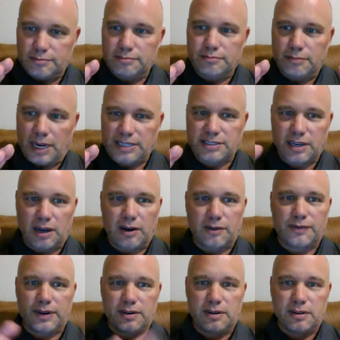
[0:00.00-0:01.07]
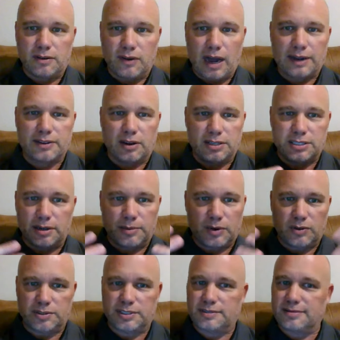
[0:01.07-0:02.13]
Myself and Locked On
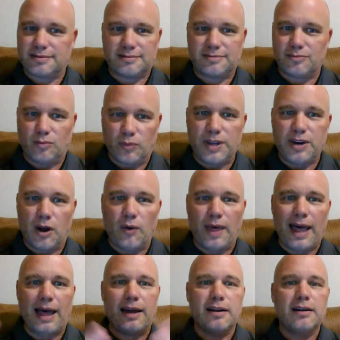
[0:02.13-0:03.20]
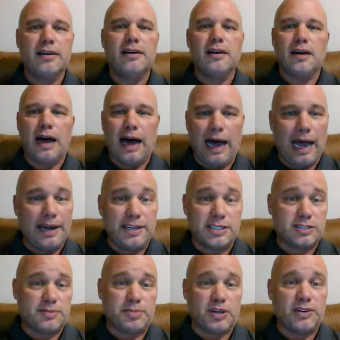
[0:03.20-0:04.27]
Seminoles, we know that. I
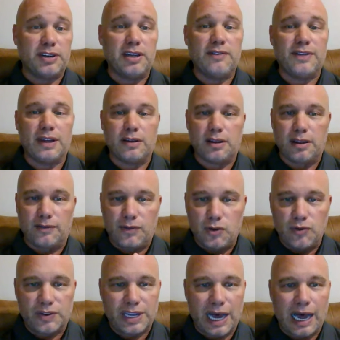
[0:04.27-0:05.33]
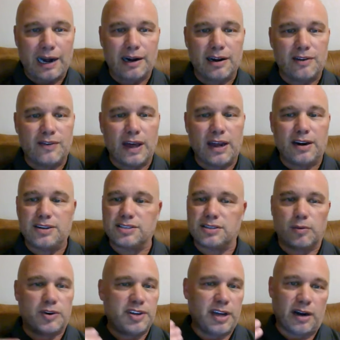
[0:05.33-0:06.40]
just believe that if you've got an advantage
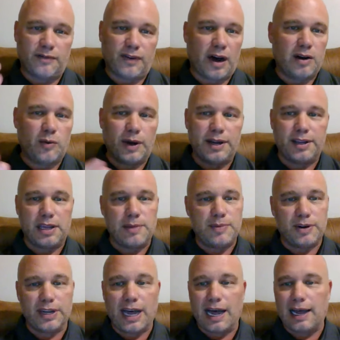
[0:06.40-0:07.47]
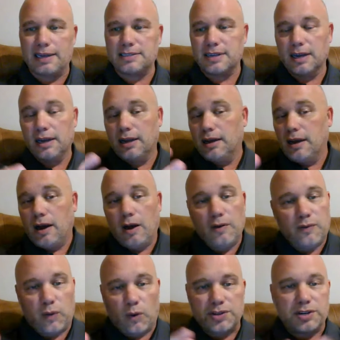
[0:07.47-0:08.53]
somewhere, you got to find a way to keep your guys.
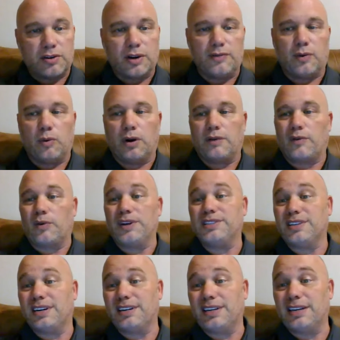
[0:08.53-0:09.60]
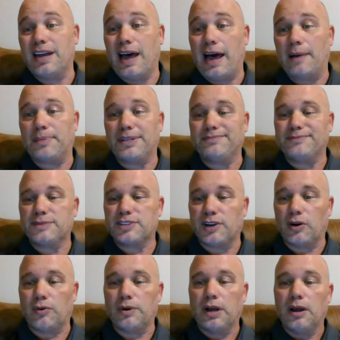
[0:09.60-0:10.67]
Unfortunately, for whatever reason, it didn't happen.
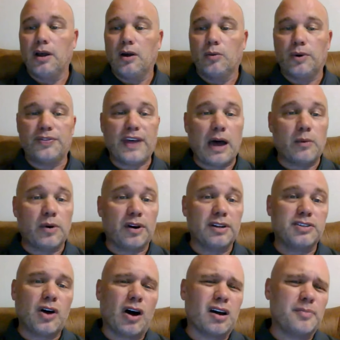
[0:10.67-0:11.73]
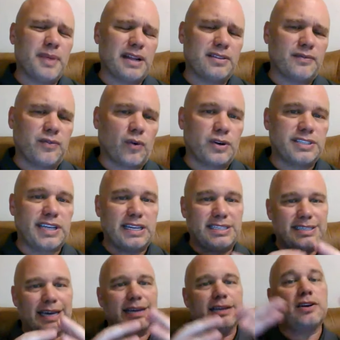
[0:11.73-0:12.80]
So with that, we're going to talk about the Florida State
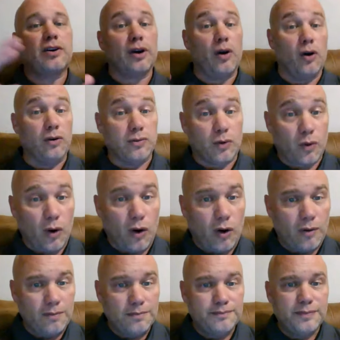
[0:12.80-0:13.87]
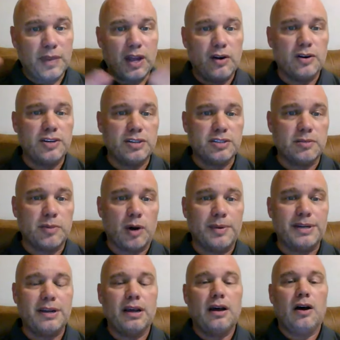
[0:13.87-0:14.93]
secondary overall here in just a
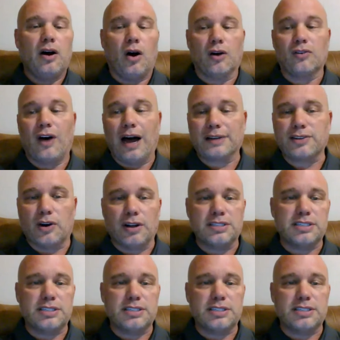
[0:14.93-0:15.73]
moment on Locked On